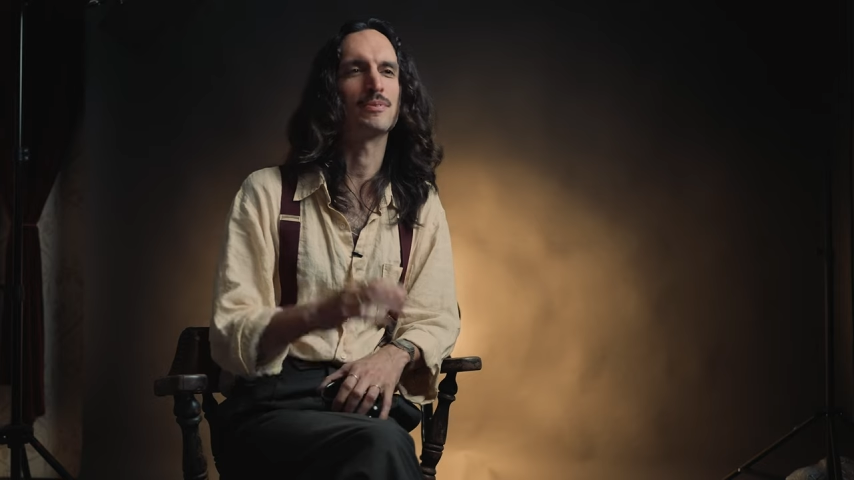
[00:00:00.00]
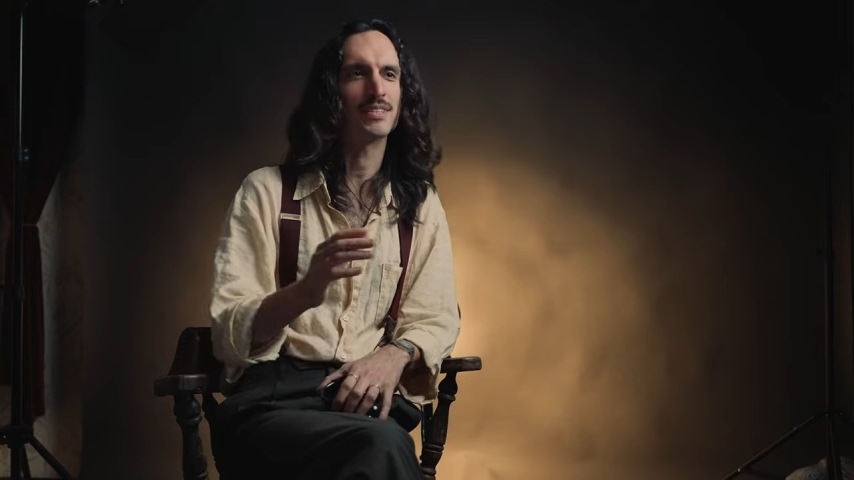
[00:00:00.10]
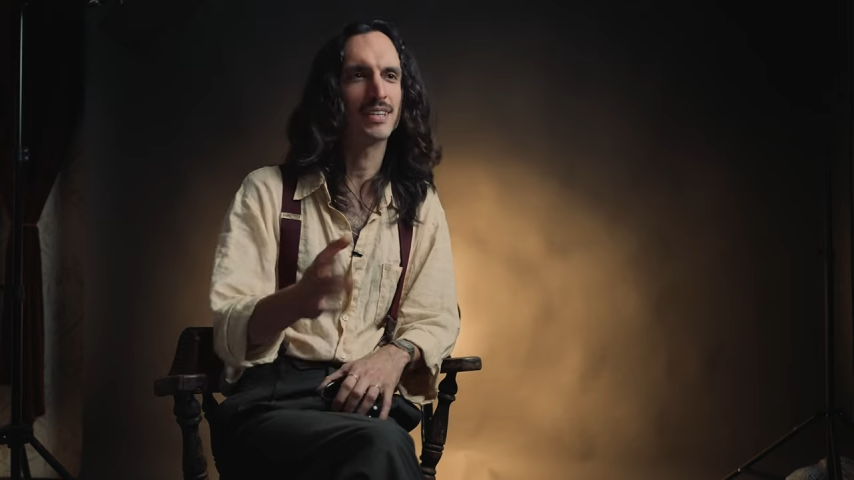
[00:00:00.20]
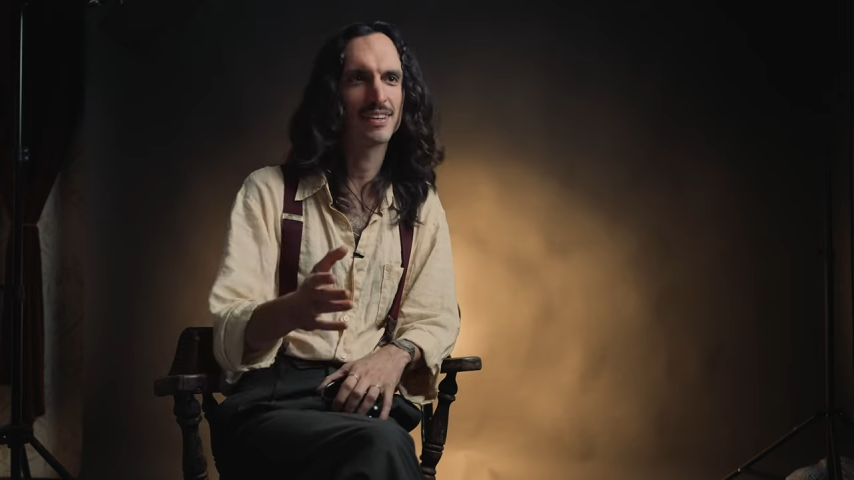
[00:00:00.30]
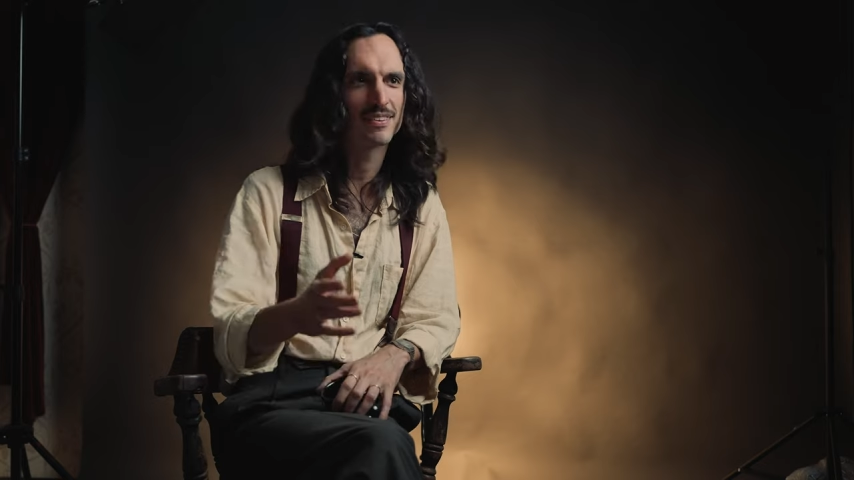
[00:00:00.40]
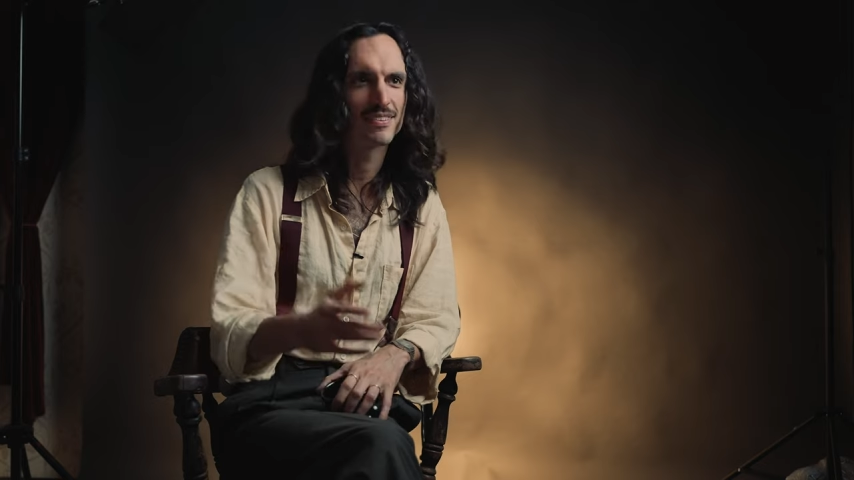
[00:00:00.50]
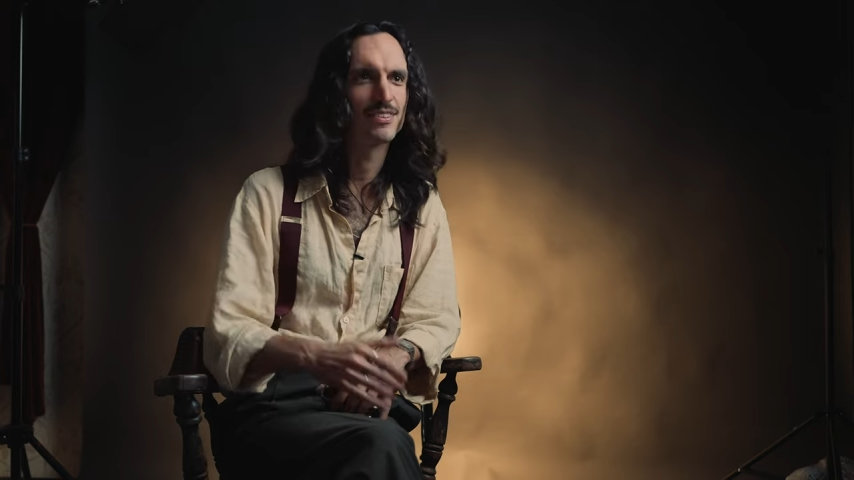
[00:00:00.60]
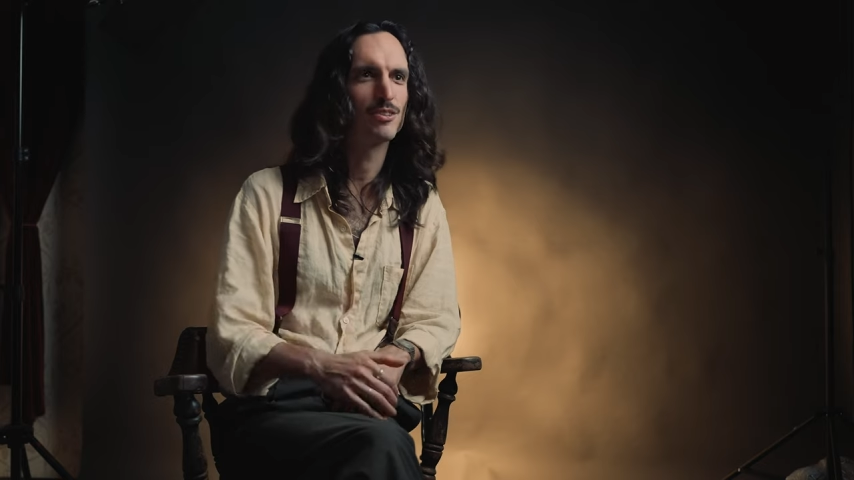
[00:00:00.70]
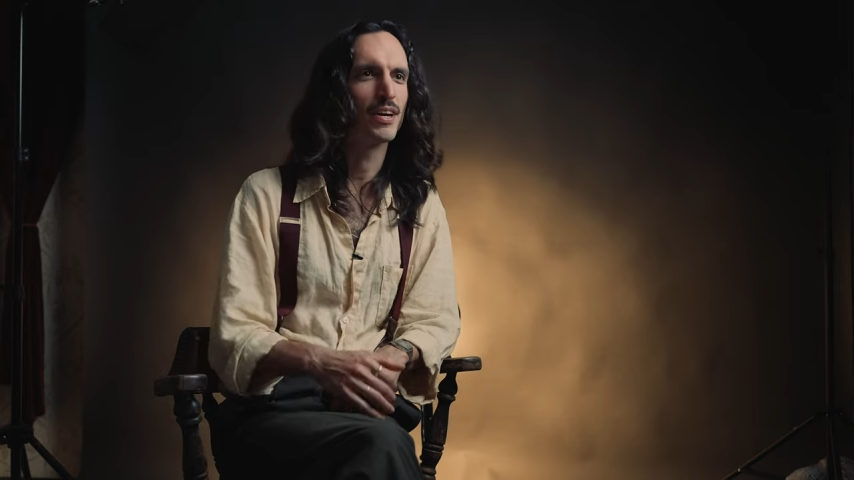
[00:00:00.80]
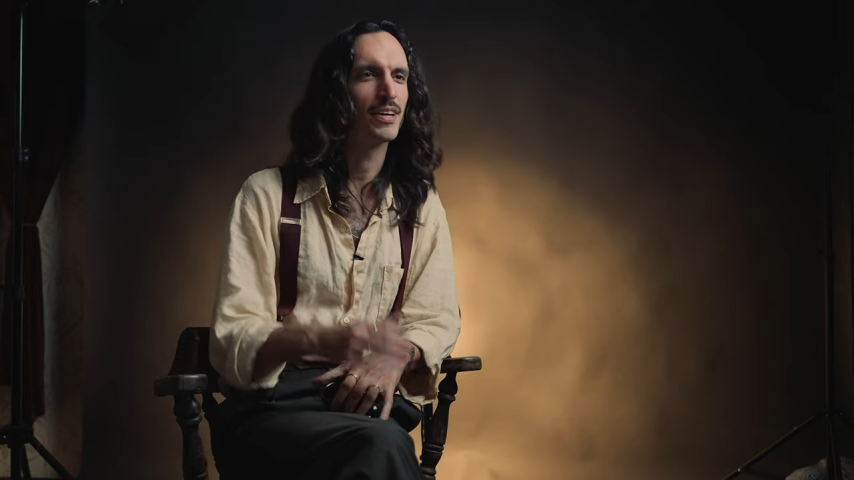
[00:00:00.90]
I was like,
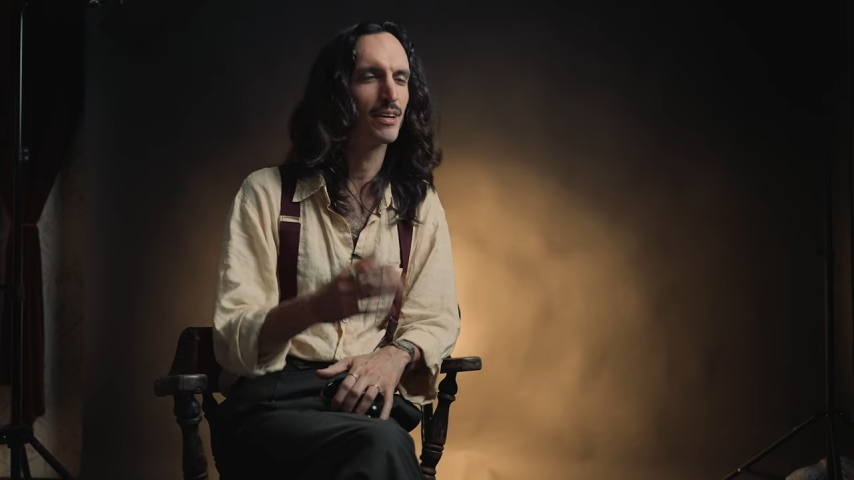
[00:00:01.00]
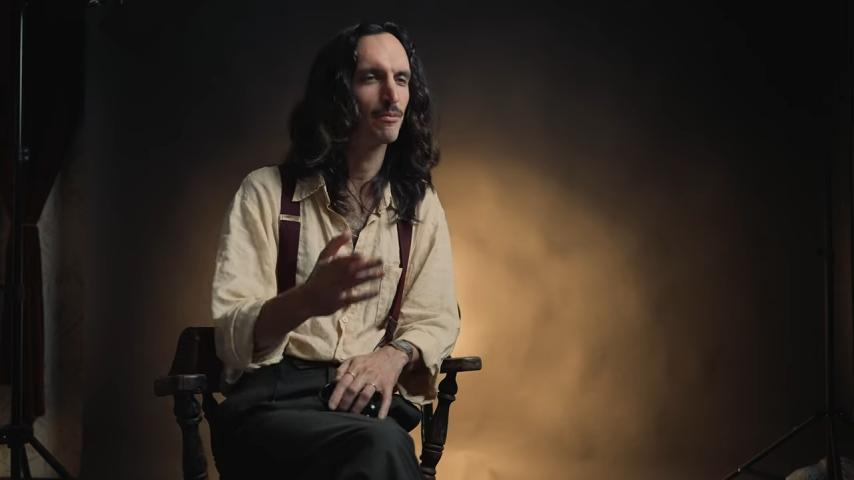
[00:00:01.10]
"Hey,